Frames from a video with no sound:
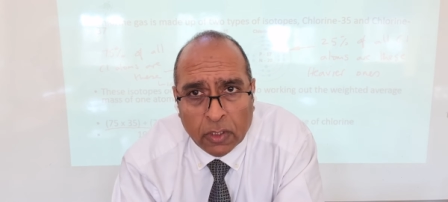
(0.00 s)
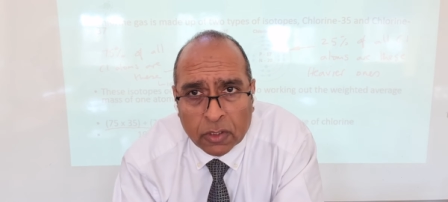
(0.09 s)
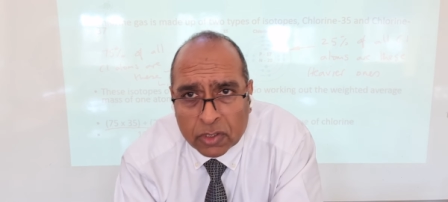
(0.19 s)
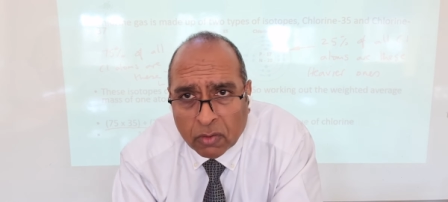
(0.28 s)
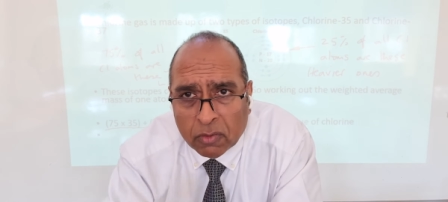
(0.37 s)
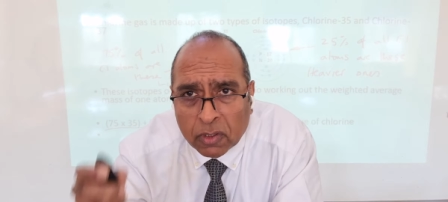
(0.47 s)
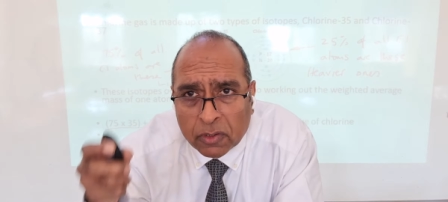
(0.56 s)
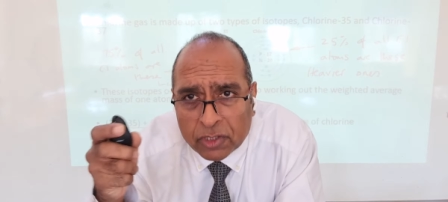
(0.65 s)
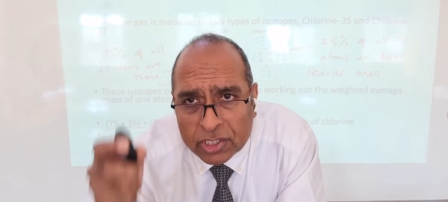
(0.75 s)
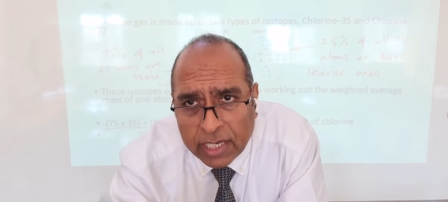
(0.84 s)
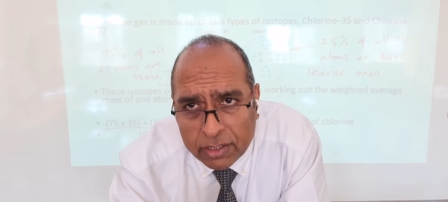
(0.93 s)
So the
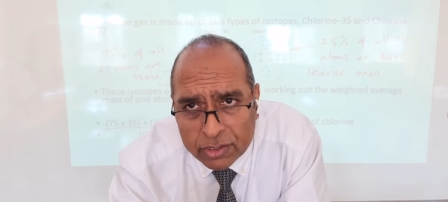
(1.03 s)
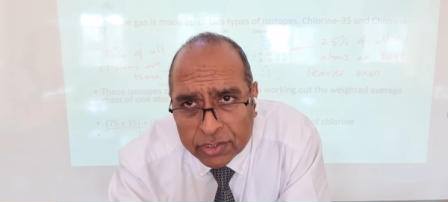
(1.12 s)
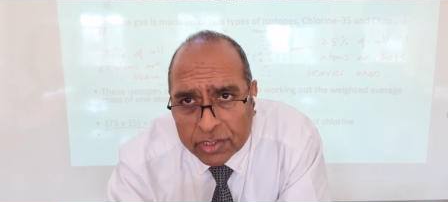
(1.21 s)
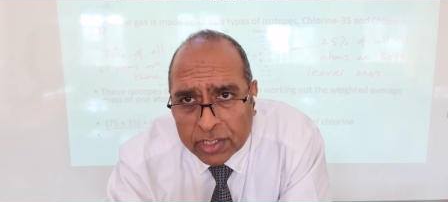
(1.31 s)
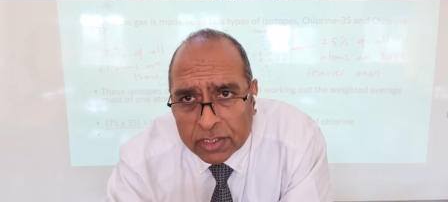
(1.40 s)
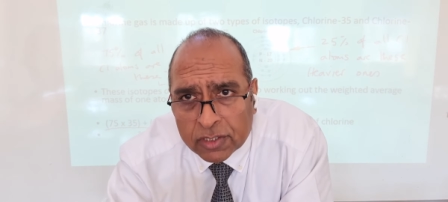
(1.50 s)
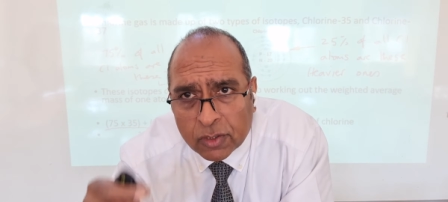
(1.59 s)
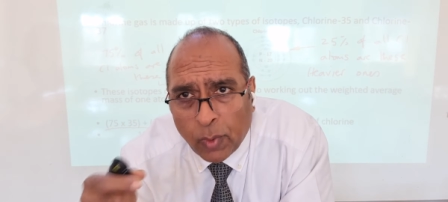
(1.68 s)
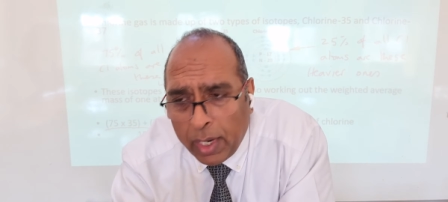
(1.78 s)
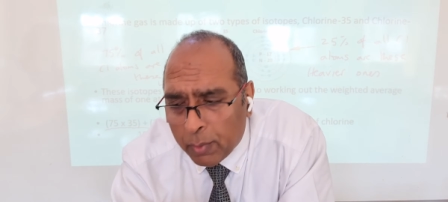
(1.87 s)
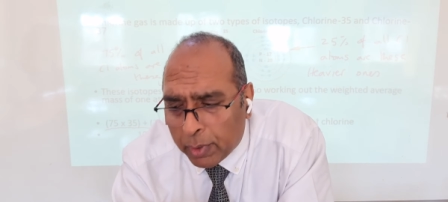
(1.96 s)
sentences and the
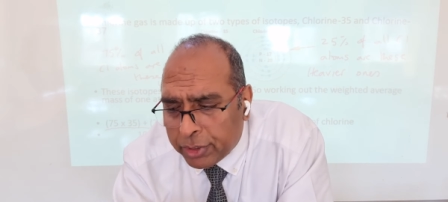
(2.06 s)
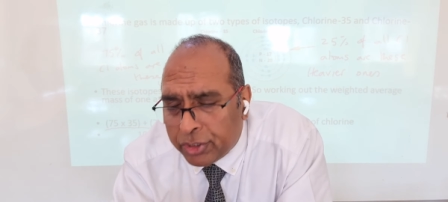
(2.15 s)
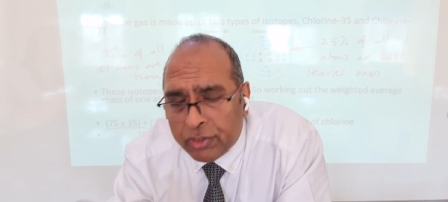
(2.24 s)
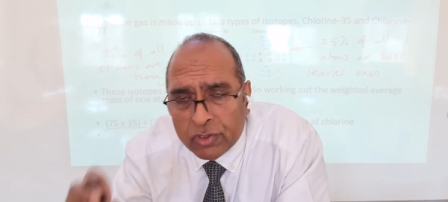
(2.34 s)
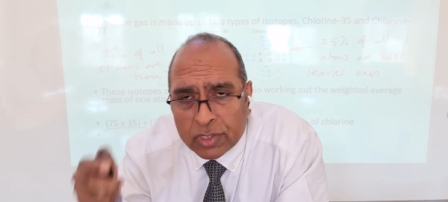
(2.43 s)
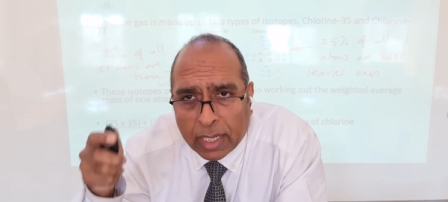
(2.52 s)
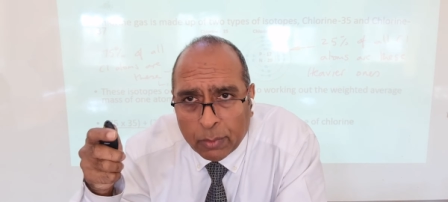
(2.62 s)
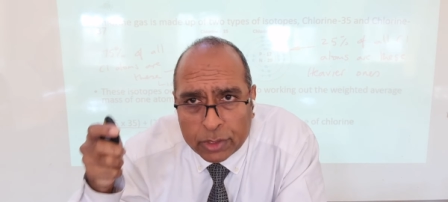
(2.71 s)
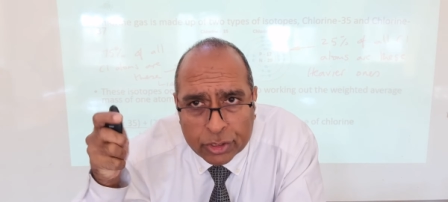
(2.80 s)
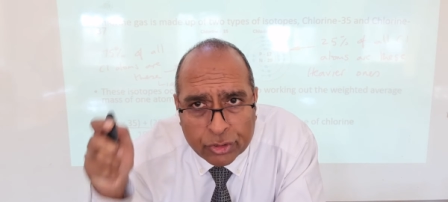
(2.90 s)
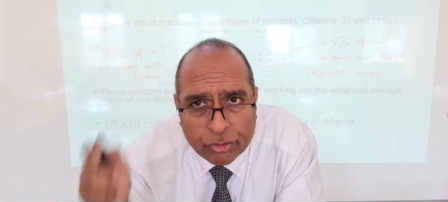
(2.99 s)
way I want you to use
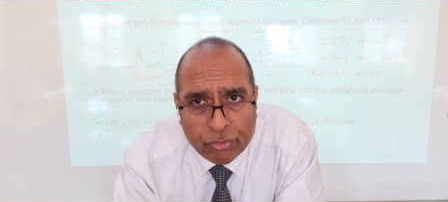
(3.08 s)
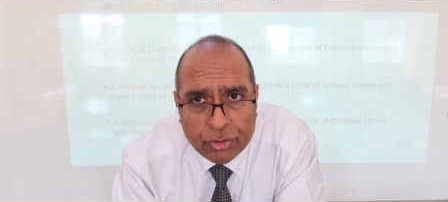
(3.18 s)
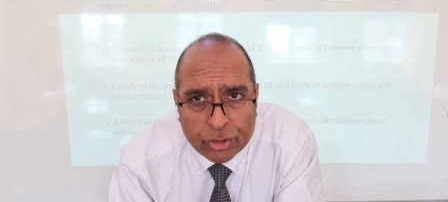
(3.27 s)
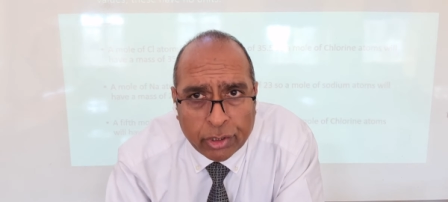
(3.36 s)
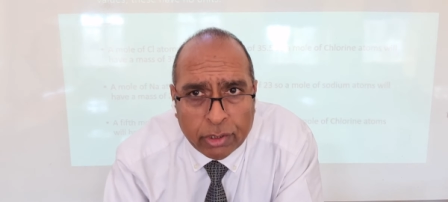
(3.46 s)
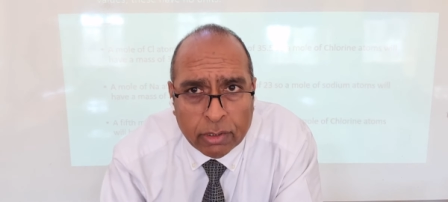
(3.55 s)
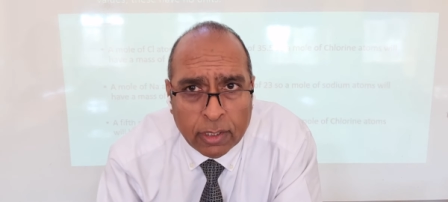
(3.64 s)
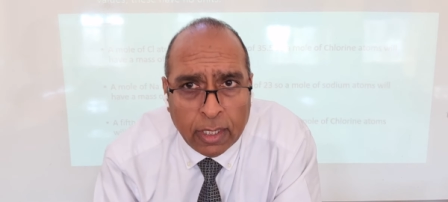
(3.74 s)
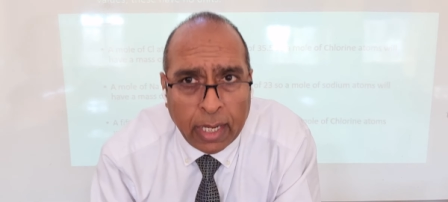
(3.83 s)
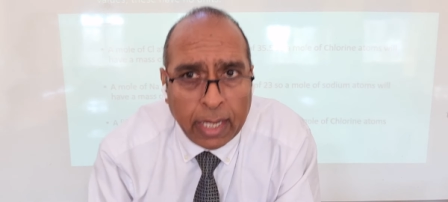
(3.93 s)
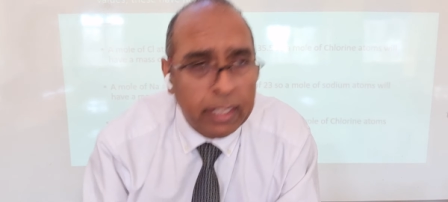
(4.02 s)
language is crucial,
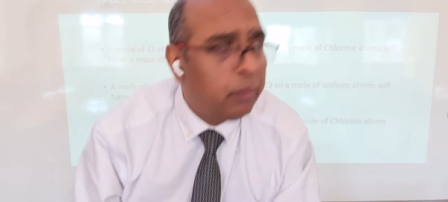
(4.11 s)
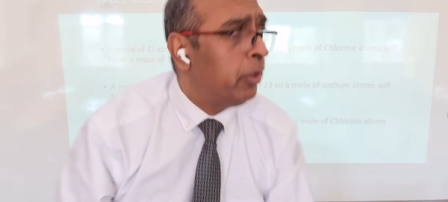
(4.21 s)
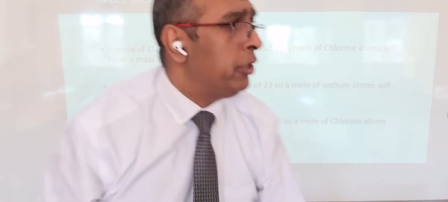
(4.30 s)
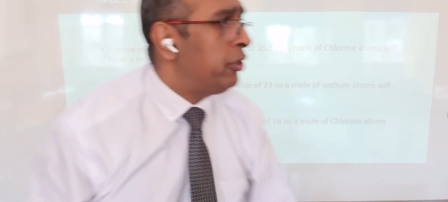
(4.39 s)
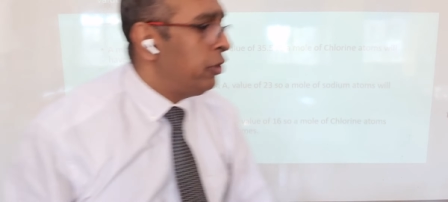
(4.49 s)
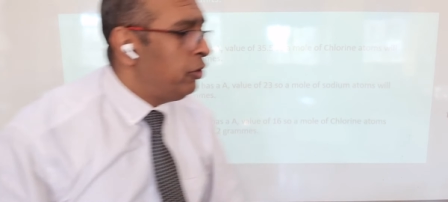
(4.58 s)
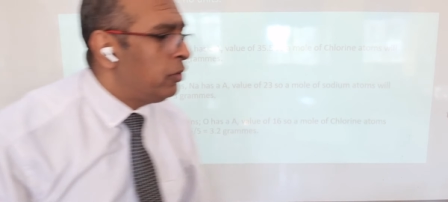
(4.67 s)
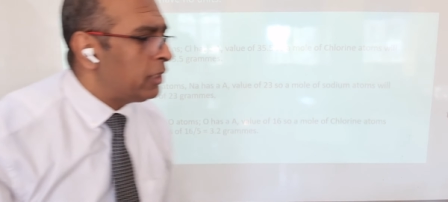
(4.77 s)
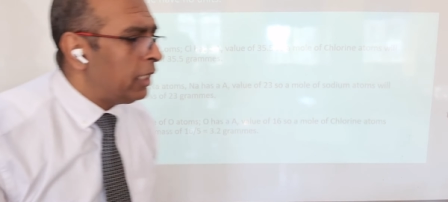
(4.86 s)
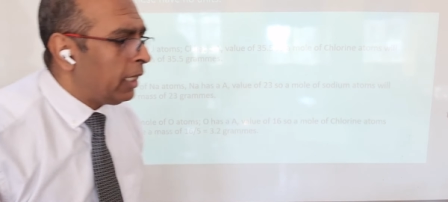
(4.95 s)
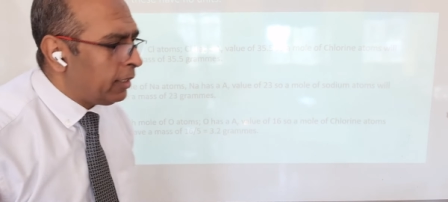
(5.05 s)
and I want you to use
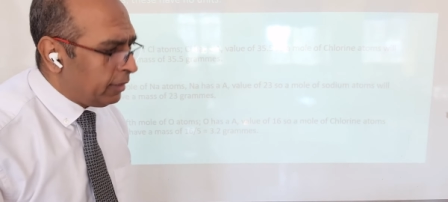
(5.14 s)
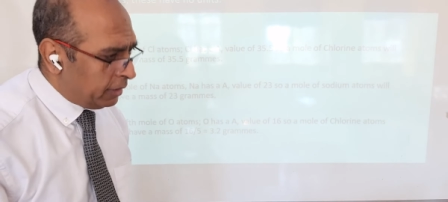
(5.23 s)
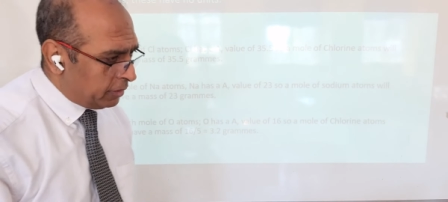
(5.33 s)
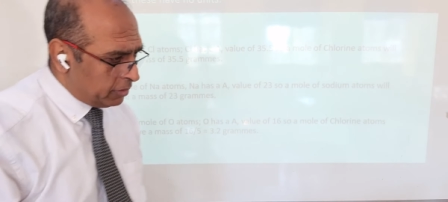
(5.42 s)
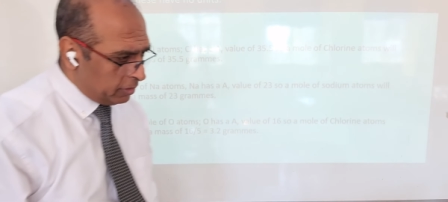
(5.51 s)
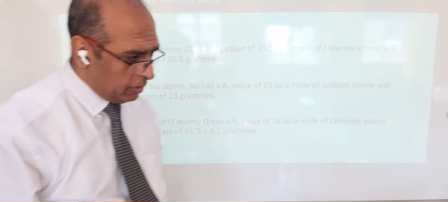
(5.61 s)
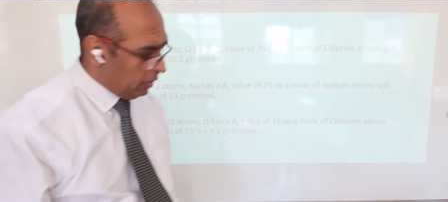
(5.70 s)
it like this.